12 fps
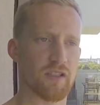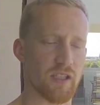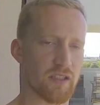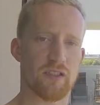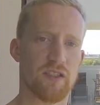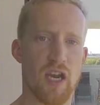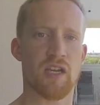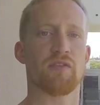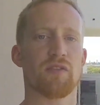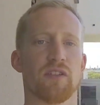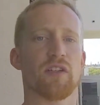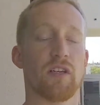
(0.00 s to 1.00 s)
this
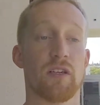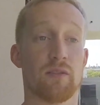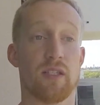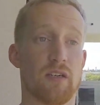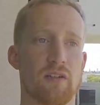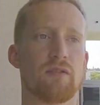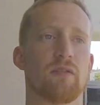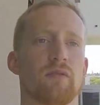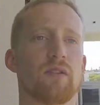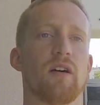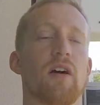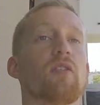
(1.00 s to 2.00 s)
angry look, and I was like,
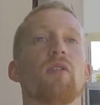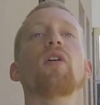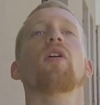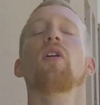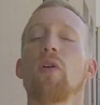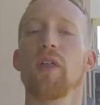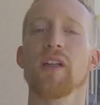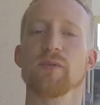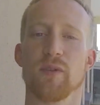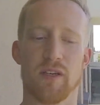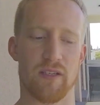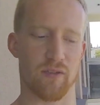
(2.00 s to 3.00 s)
oh, that's
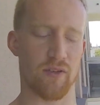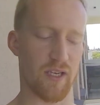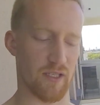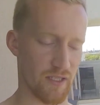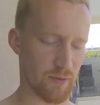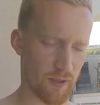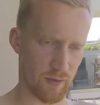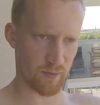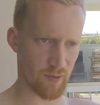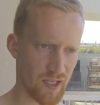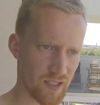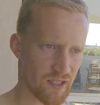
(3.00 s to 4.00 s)
why. Okay, that's why he was
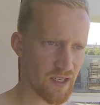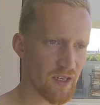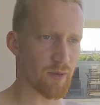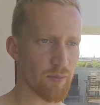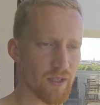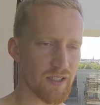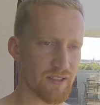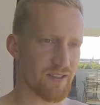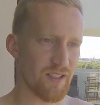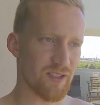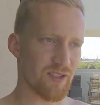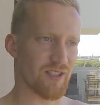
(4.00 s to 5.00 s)
mad. But
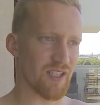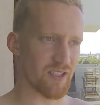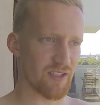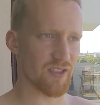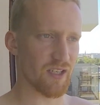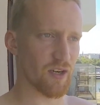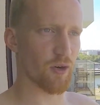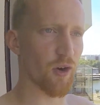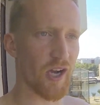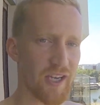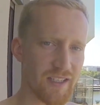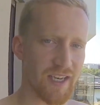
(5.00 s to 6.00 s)
it's just a
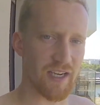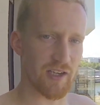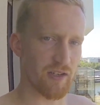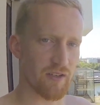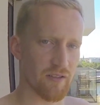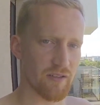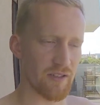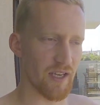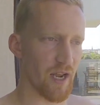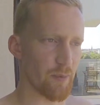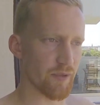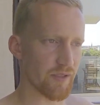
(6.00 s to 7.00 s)
quiet anger that
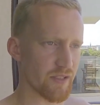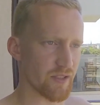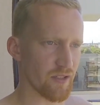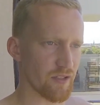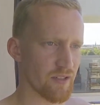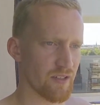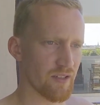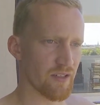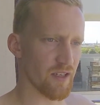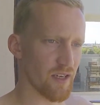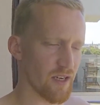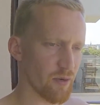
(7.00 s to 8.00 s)
happens here
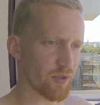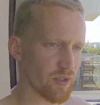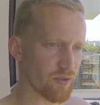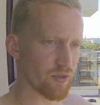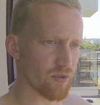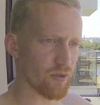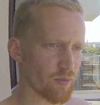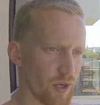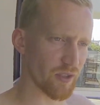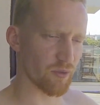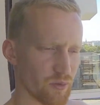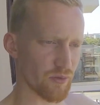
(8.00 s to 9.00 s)
when you do break
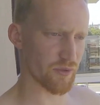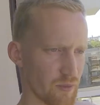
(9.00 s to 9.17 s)
the rules or